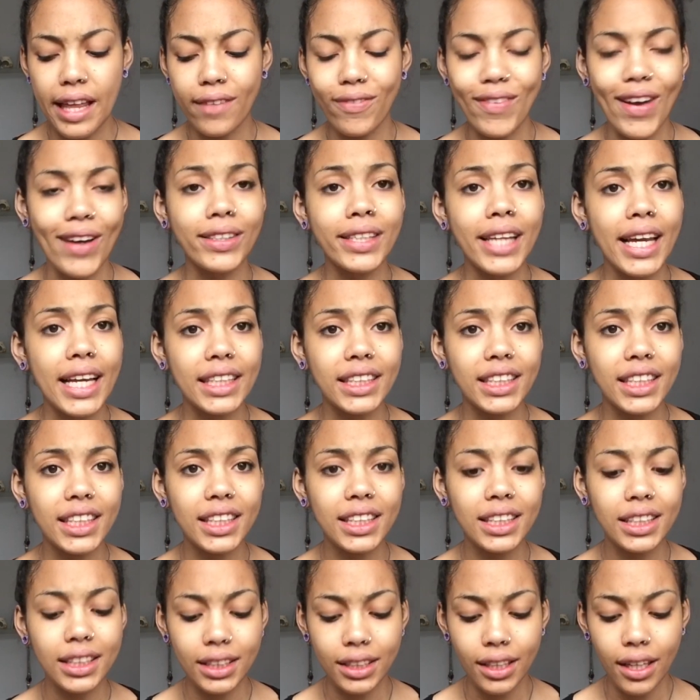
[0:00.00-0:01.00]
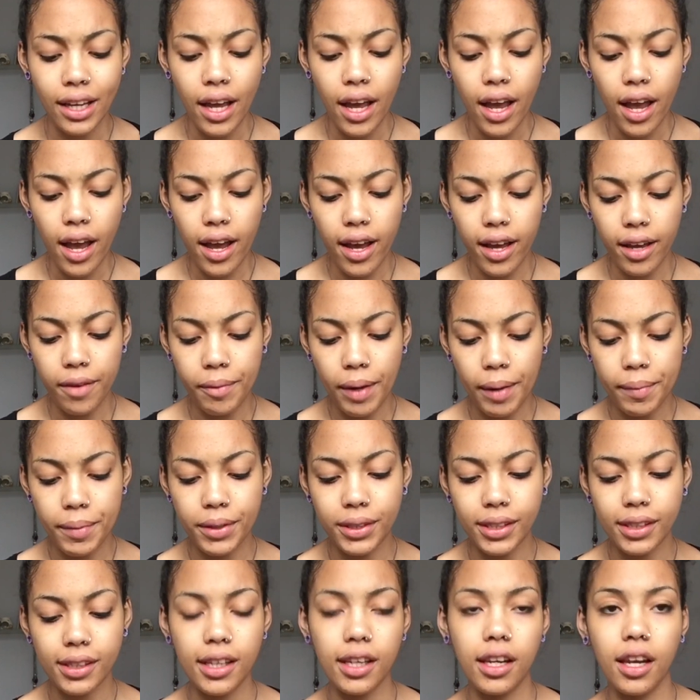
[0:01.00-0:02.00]
foundations. I'm
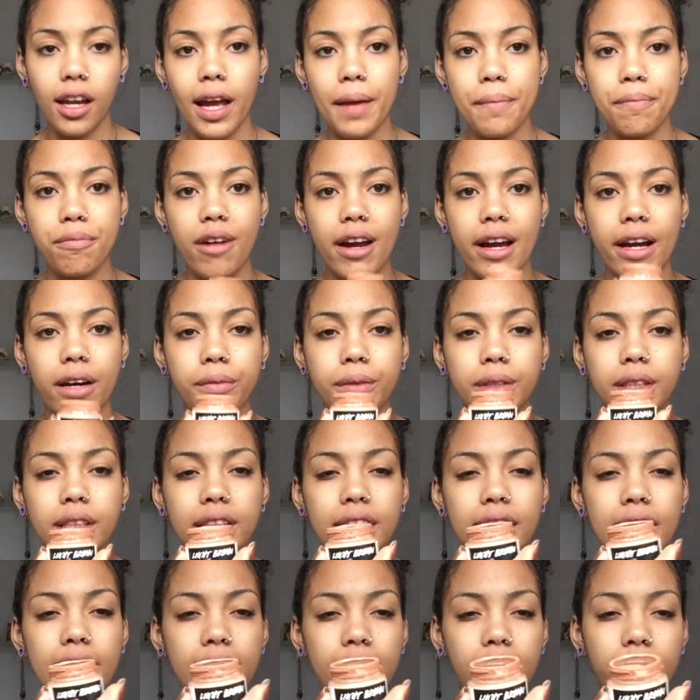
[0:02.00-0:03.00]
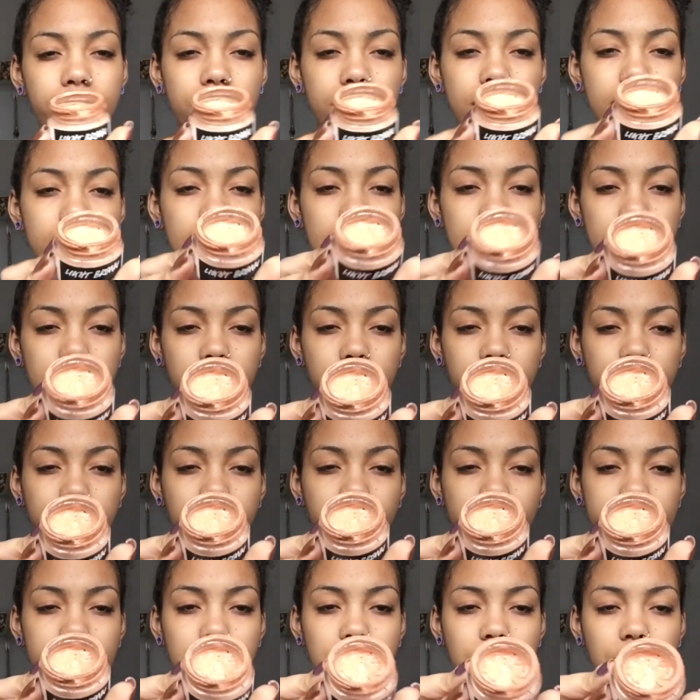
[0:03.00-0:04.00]
using the light brown, which is here. I've got the lid off so
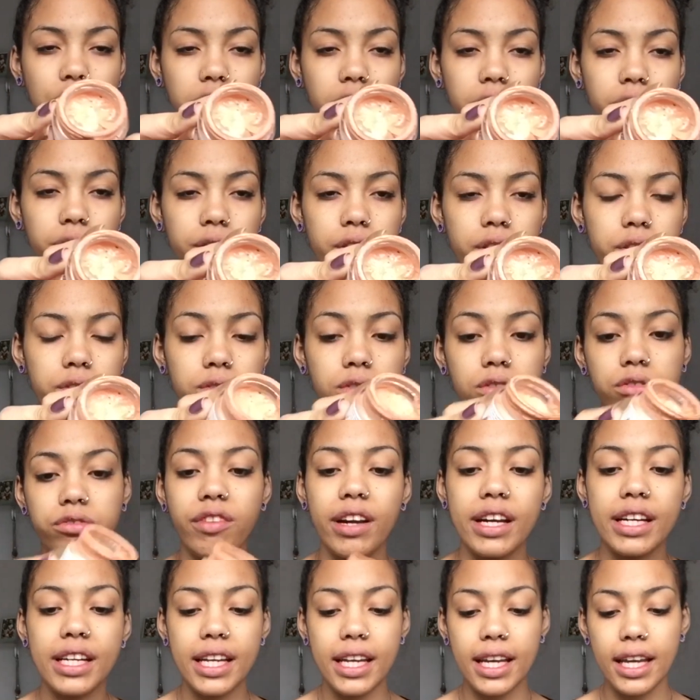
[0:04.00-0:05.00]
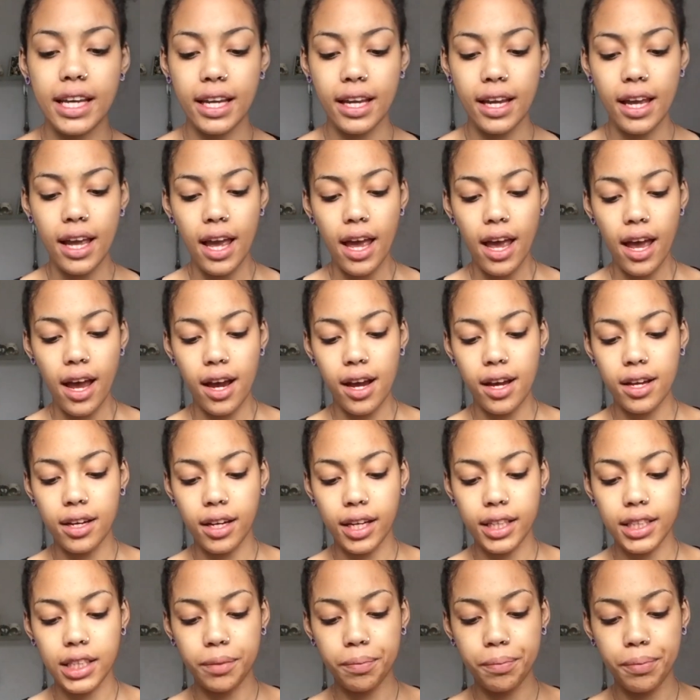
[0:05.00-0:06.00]
I can show you. We're ready. And
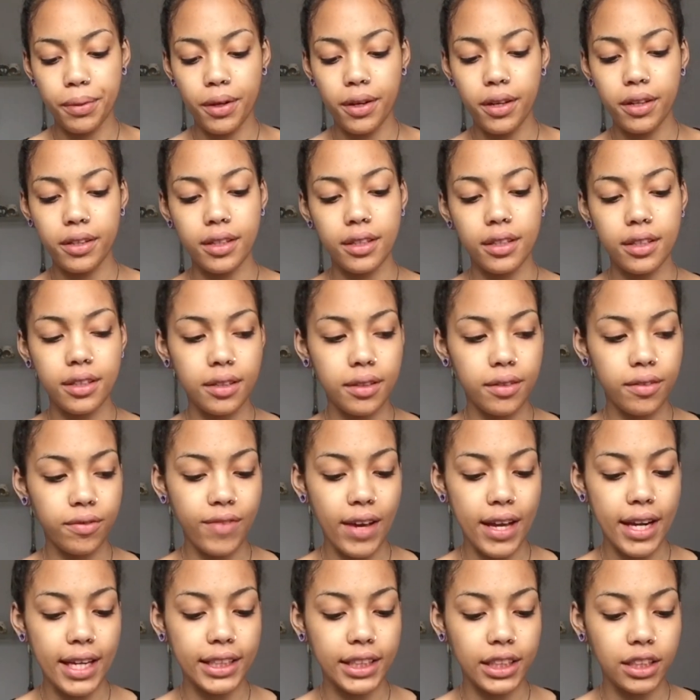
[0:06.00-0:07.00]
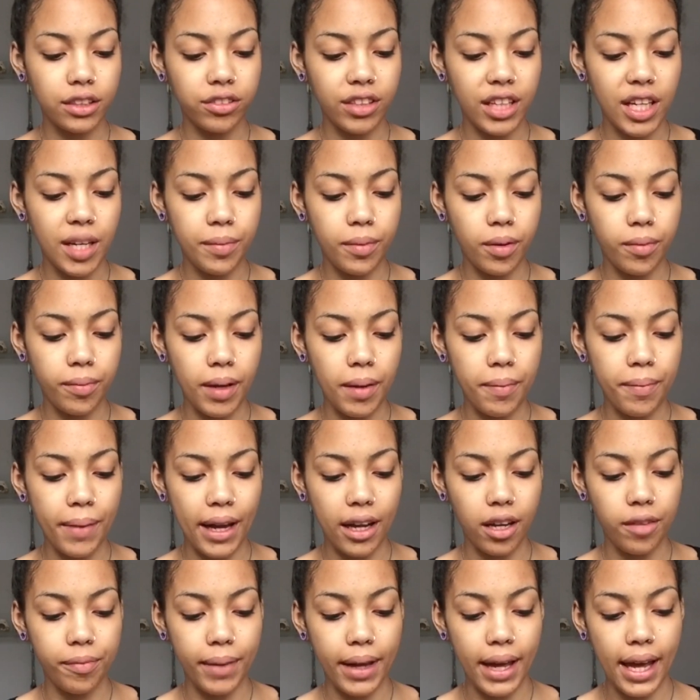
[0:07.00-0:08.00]
I just put Vanishing cream on my
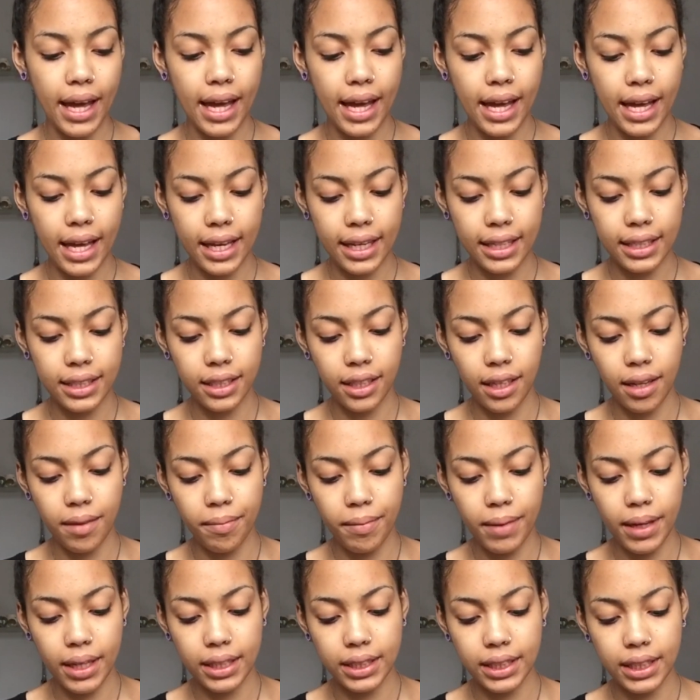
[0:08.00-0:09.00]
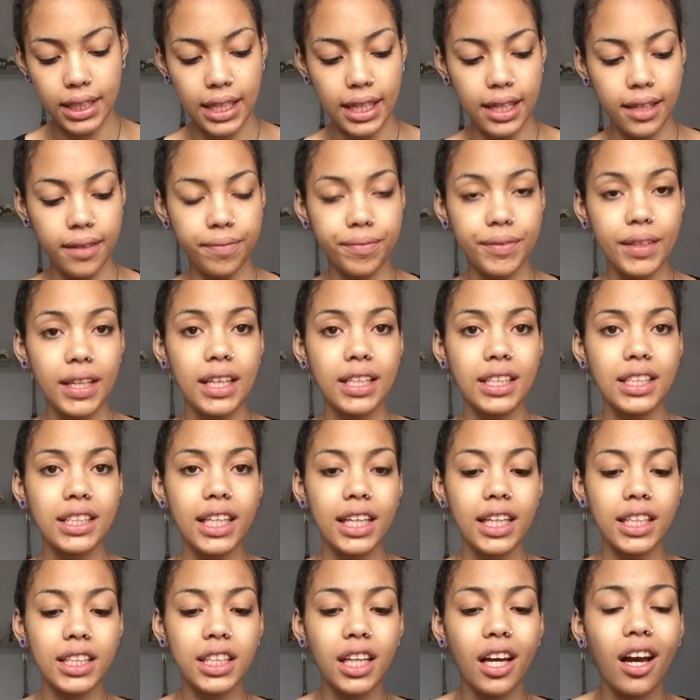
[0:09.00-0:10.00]
back of my hand. I mix it, just
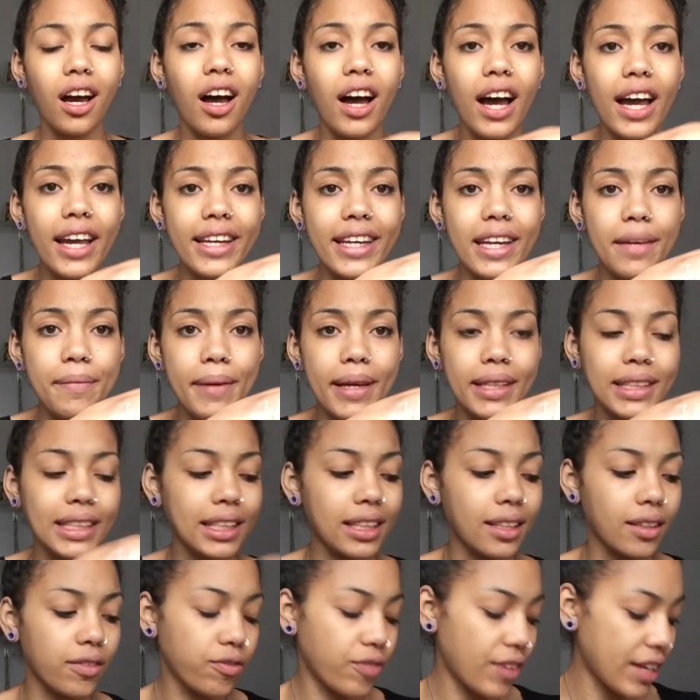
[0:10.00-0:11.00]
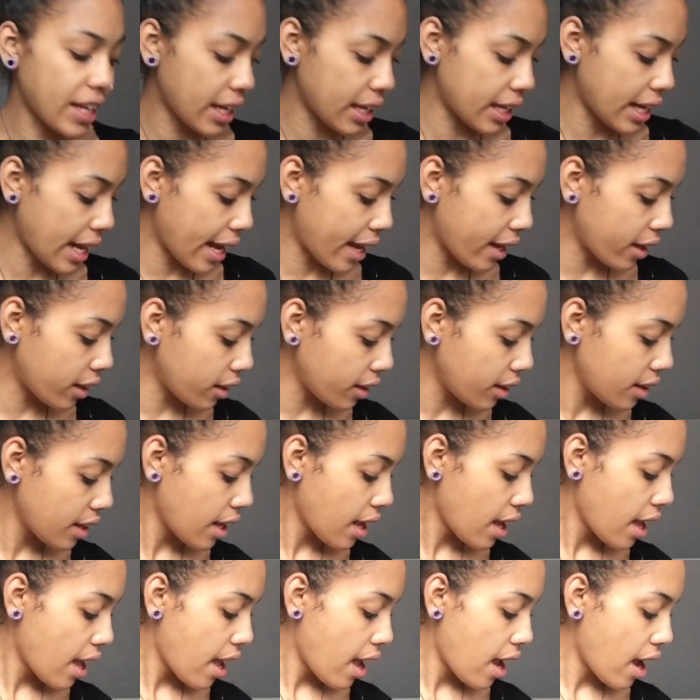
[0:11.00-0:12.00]
like a tiny bit, like the fingernail,
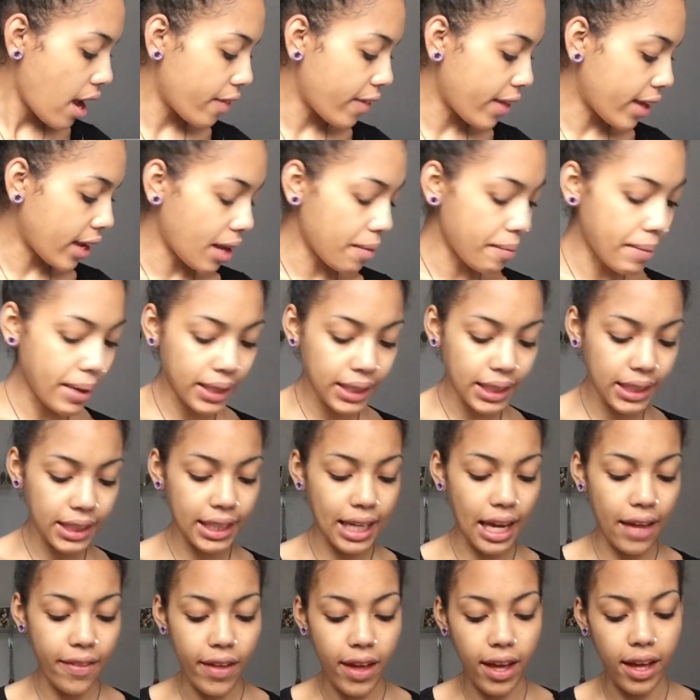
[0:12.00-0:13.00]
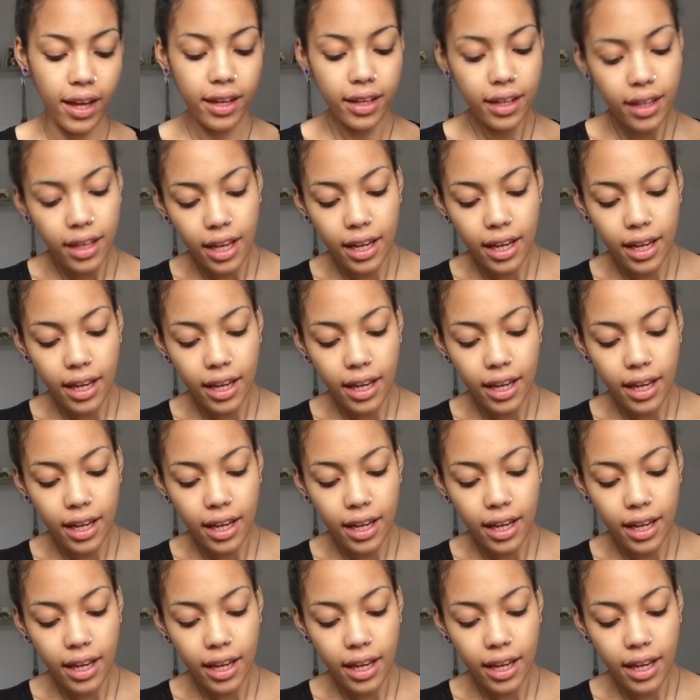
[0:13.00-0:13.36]
and then I mix it together.